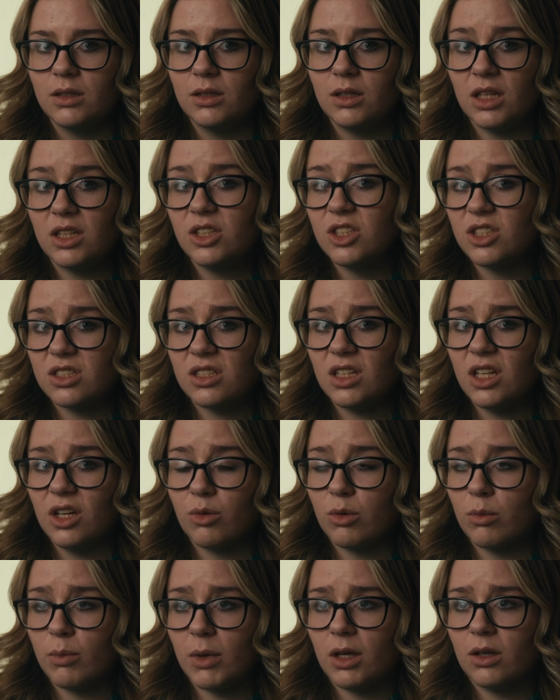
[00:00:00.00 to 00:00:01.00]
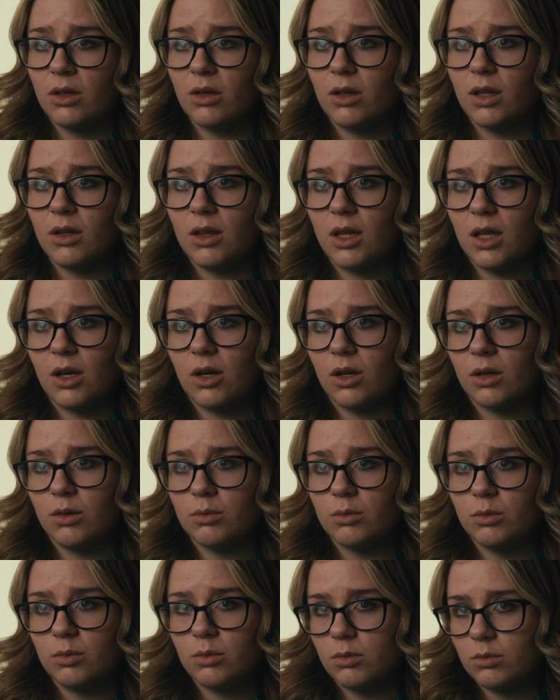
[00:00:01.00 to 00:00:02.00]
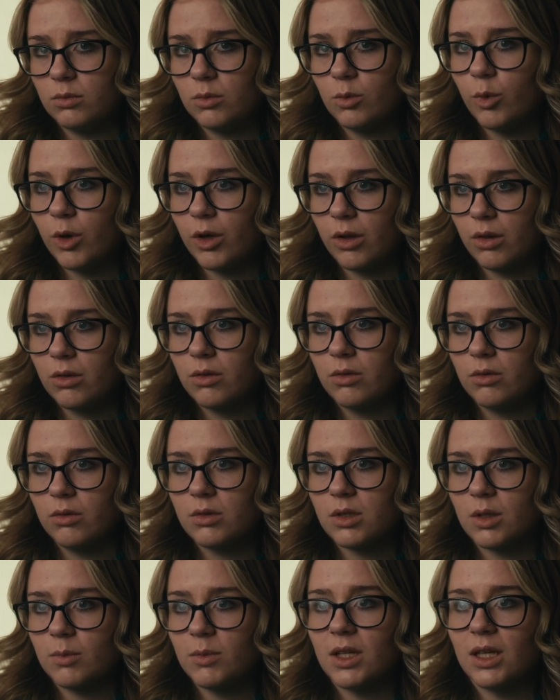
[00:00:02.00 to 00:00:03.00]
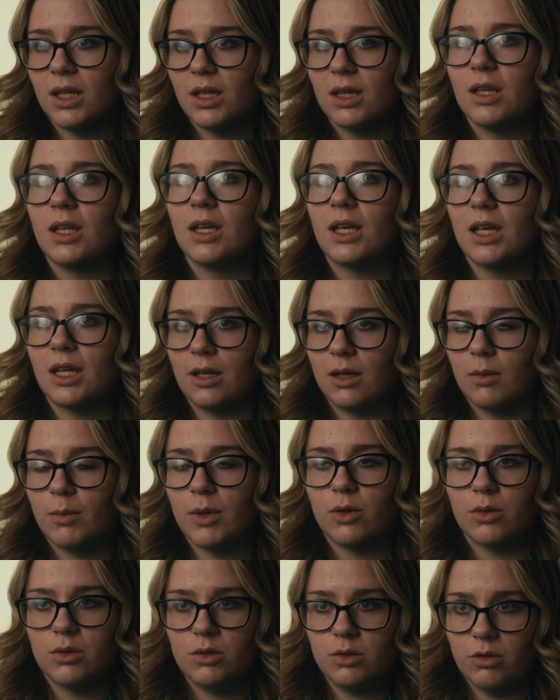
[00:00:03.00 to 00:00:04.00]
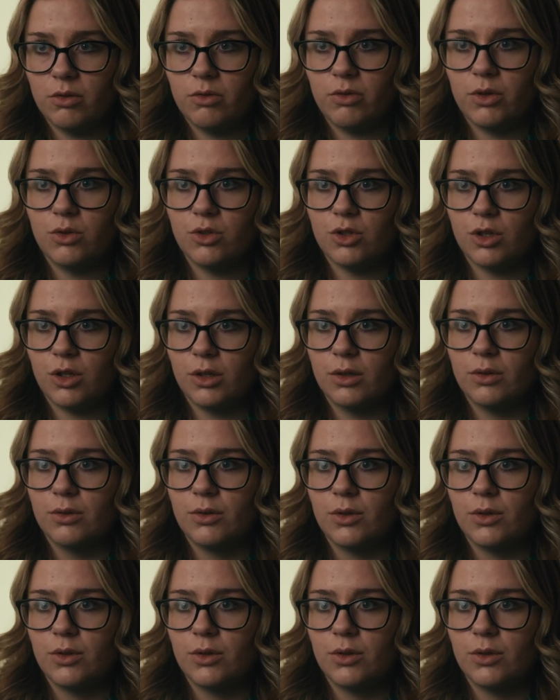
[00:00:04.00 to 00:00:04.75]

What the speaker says: and just need a reminder that they are worth something and they can amount to a future.